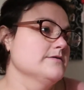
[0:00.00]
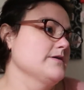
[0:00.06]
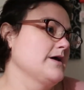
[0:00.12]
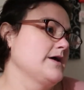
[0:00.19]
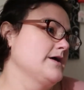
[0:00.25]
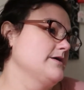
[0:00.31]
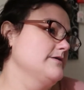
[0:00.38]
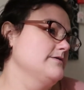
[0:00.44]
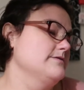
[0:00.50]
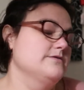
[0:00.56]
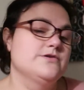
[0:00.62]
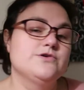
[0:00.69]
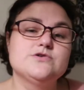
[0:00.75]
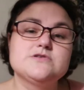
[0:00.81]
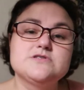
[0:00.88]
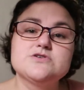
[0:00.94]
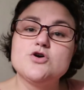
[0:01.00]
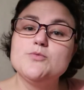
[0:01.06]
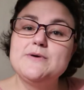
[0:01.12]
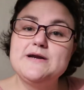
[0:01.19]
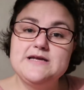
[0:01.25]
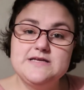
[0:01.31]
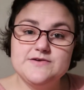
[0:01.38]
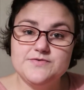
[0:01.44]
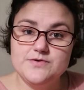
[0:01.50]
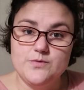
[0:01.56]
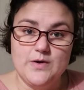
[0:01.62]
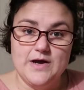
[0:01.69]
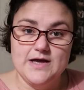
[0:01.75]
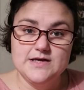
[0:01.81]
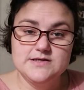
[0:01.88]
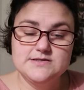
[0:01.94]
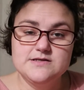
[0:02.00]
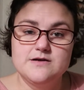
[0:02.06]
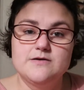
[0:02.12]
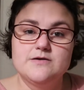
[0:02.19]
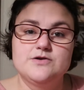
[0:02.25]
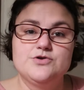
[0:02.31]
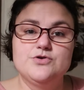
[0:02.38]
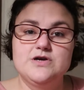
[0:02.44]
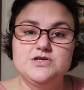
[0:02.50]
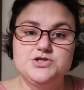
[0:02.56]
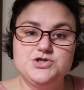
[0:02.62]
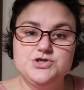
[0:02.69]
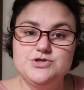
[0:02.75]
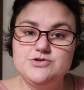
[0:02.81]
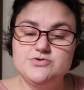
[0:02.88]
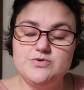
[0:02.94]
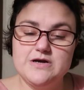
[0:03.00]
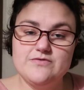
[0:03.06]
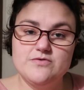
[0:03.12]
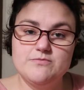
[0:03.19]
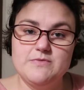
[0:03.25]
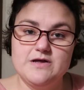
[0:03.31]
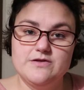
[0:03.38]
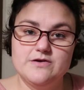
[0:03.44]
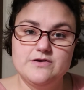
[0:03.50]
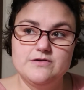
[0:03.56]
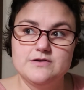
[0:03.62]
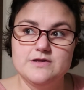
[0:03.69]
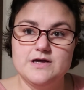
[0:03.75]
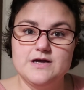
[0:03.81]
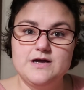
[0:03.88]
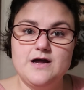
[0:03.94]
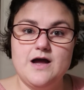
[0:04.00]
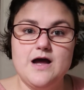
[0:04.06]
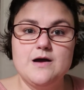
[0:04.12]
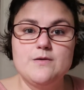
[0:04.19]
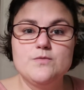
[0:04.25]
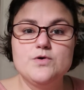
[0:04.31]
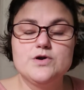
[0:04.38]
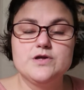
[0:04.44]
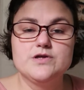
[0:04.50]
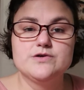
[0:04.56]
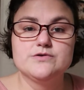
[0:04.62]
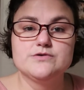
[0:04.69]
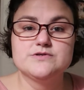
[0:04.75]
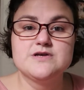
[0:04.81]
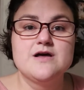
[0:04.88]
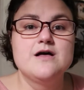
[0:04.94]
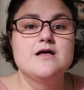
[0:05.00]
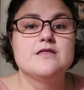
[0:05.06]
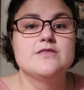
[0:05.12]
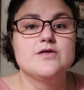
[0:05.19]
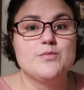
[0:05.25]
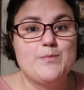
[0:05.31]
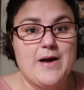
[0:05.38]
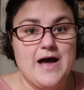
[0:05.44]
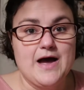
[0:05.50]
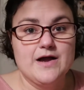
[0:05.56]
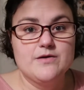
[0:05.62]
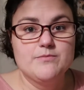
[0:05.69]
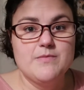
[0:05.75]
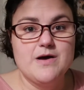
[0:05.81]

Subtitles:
Like, there's so many different ways. You can choose whatever method you'd like. I'm gonna use the bag